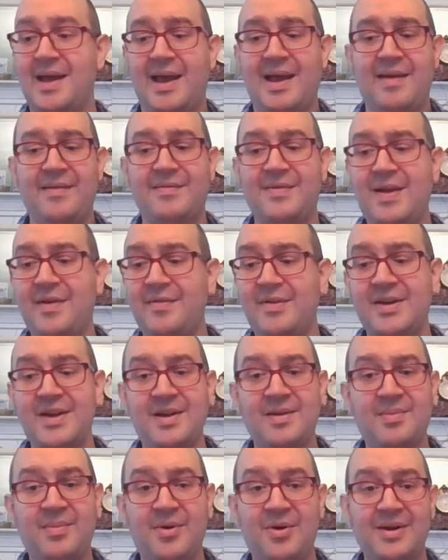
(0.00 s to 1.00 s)
I have never
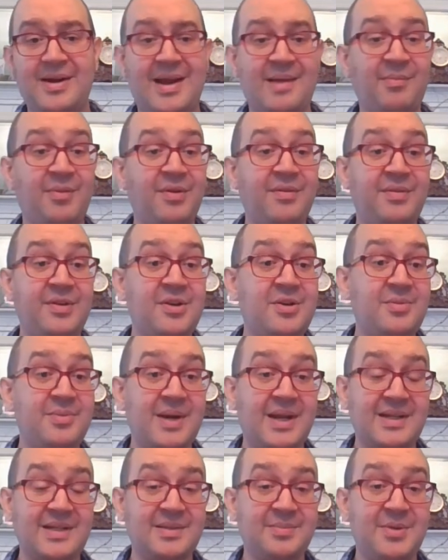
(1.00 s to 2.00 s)
done a board game review,
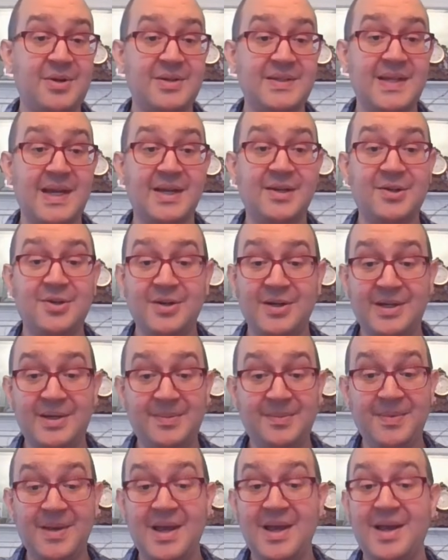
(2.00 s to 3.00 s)
but I suppose I
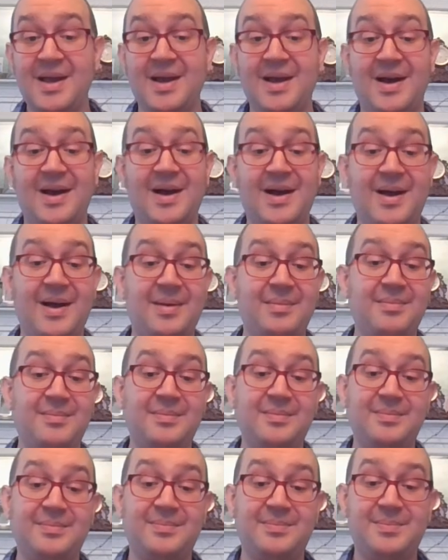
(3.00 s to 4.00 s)
could.
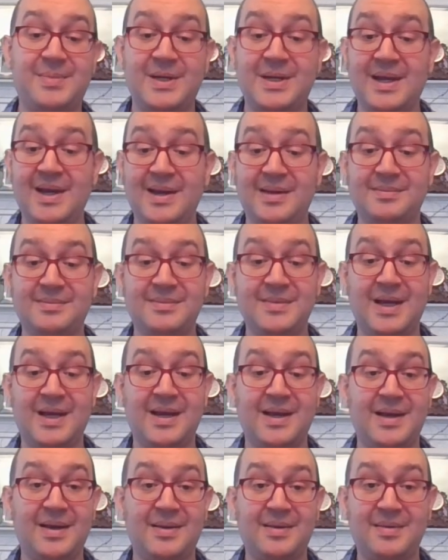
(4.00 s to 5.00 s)
But
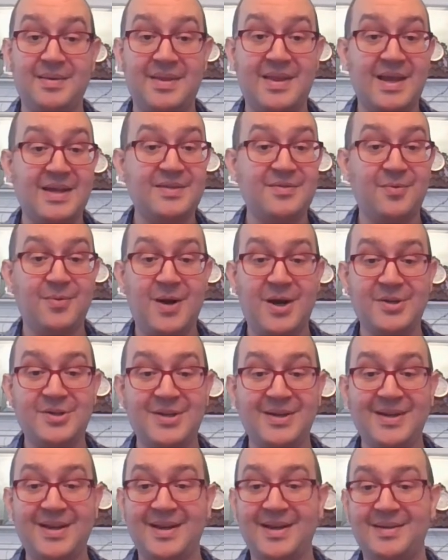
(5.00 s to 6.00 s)
yeah, thanks for
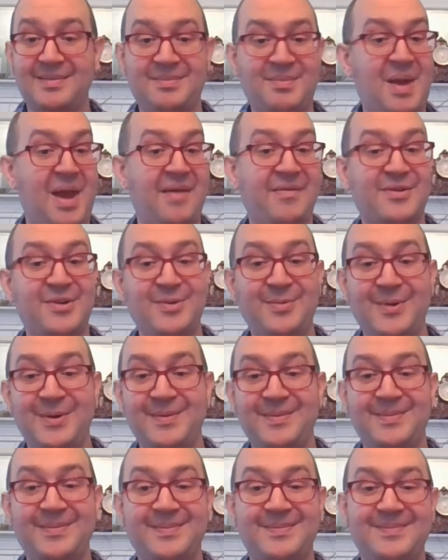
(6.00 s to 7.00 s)
watching and have a good
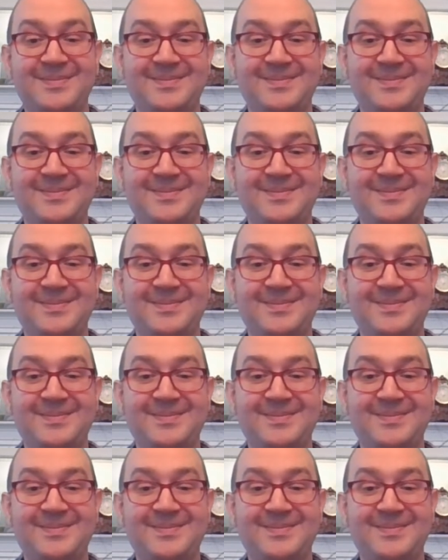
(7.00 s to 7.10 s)
one.